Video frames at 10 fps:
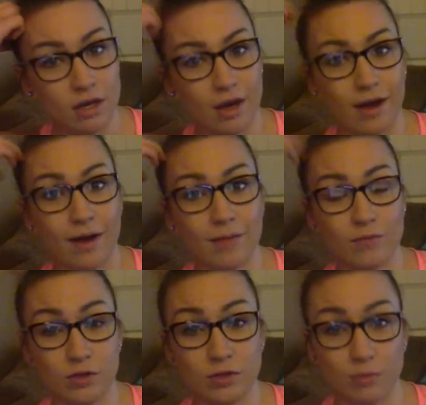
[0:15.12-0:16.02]
Um,
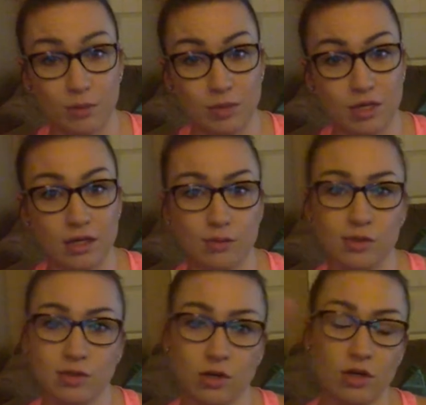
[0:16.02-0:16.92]
finished my meet, it was
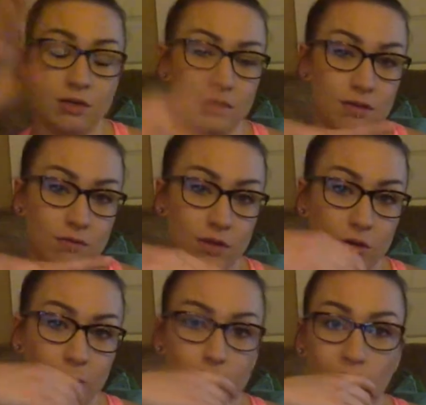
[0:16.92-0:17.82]
good. Did a
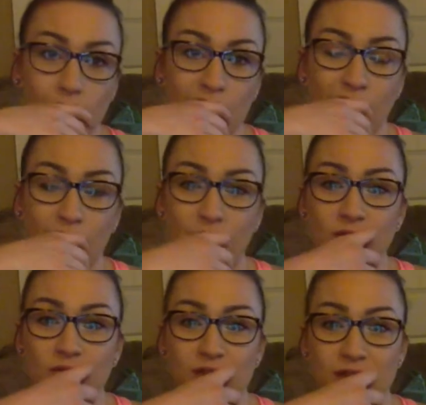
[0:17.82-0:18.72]
video blog, kind of went
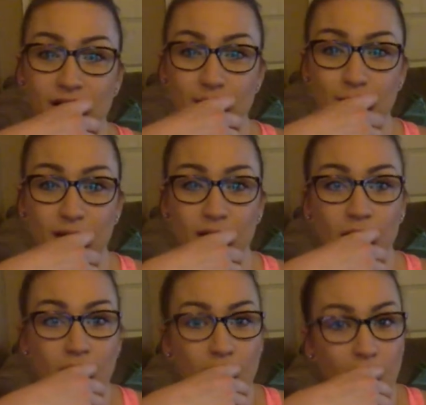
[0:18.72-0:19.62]
over that bit.
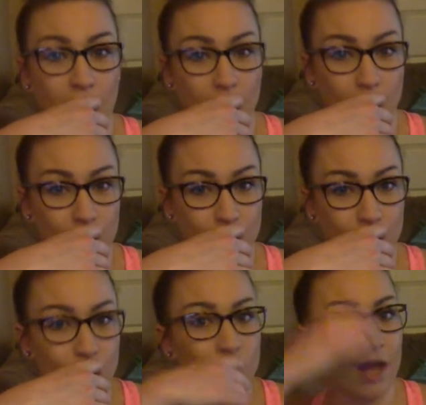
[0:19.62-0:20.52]
Um,
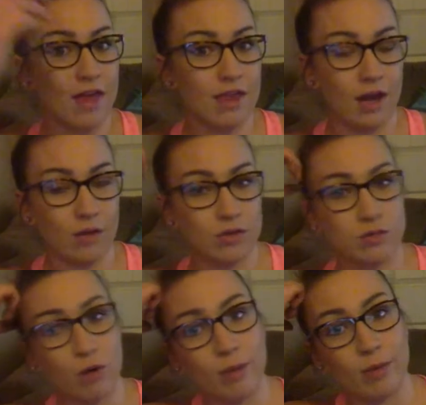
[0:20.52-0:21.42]
and then I was
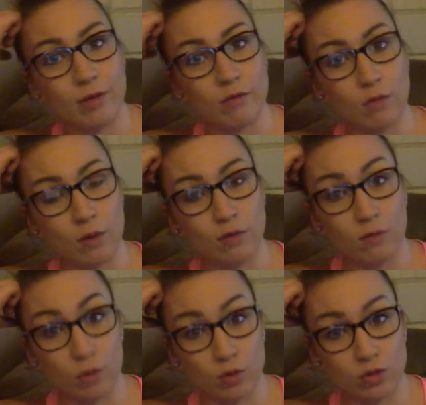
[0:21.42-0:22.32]
prepping for a
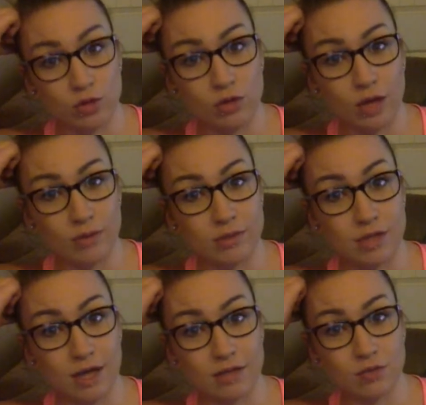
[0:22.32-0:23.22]
photo shoot that was
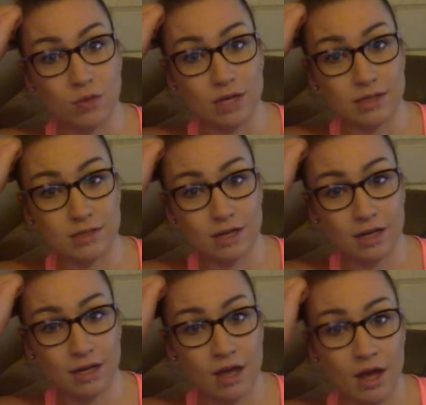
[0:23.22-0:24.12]
last Wednesday.